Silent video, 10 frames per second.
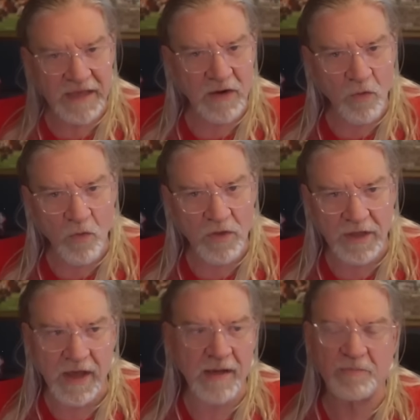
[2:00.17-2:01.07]
a whole
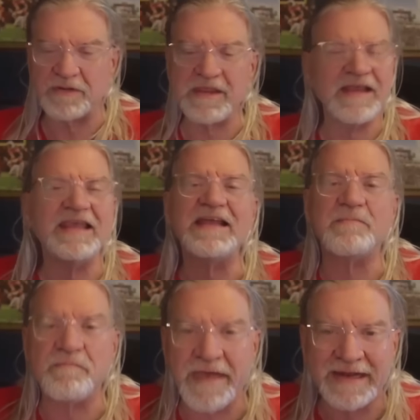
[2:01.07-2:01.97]
gob. They get
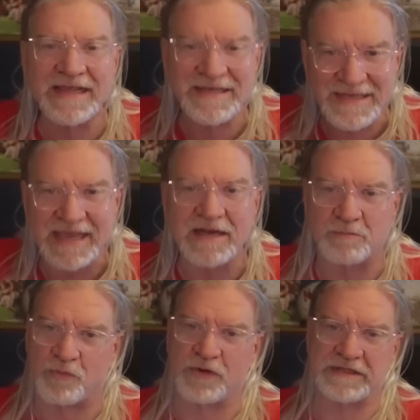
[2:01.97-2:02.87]
many data
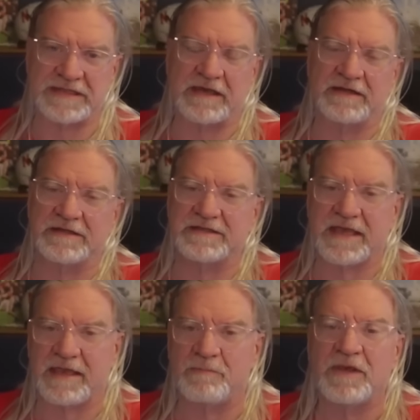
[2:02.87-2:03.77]
points out of this
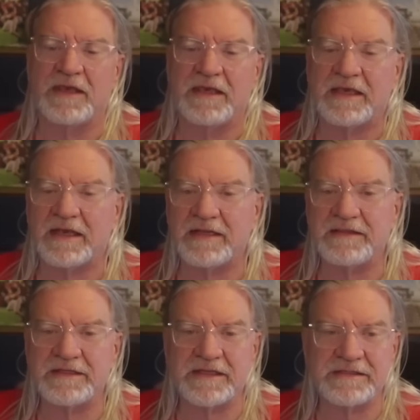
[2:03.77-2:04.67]
game. And I
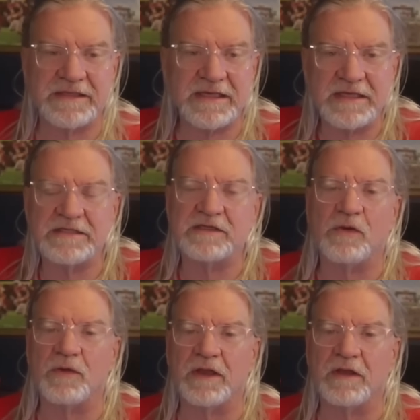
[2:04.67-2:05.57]
think that's key to
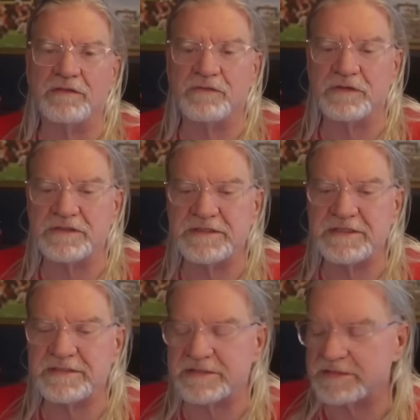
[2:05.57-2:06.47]
going on through the
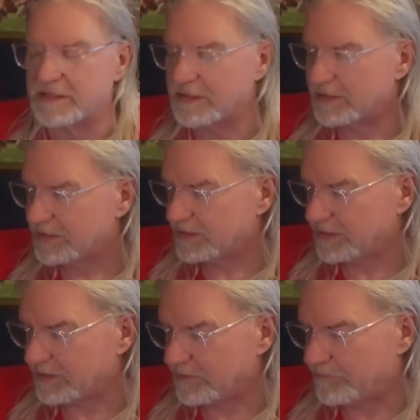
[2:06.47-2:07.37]
season.
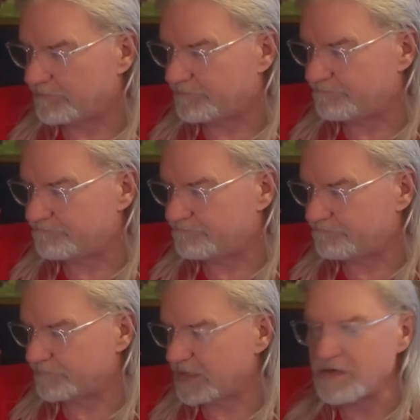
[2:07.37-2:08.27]

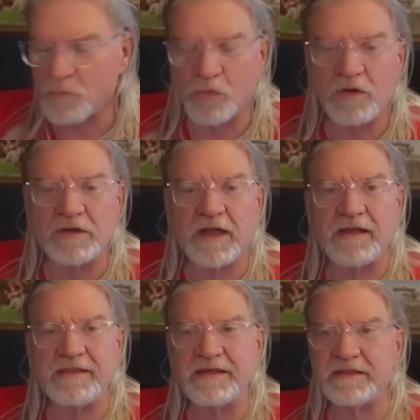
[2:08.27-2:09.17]
In a word,
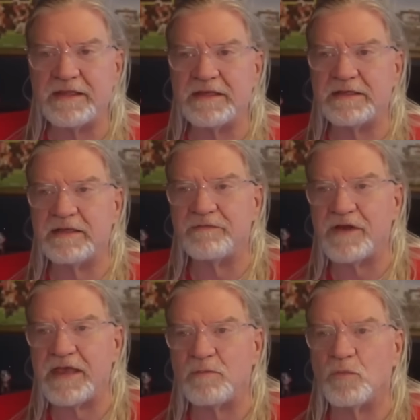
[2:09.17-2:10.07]
I think that if
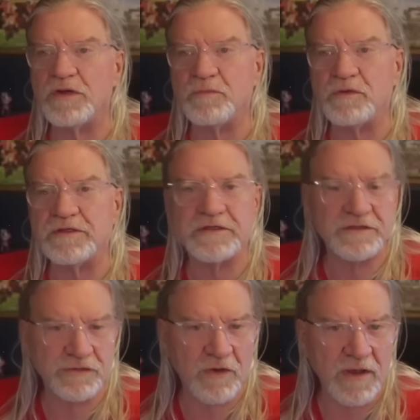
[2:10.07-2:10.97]
I had one word to
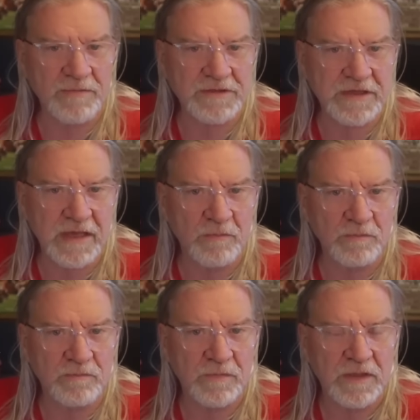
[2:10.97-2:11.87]
describe this
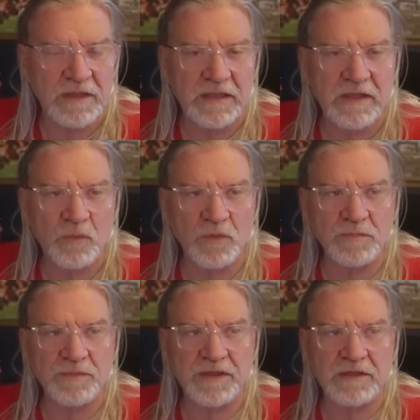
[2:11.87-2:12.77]
game, it
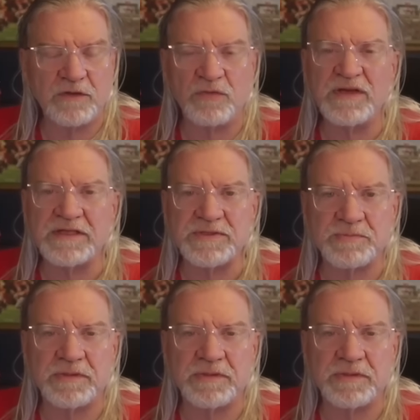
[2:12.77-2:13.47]
would be crisp.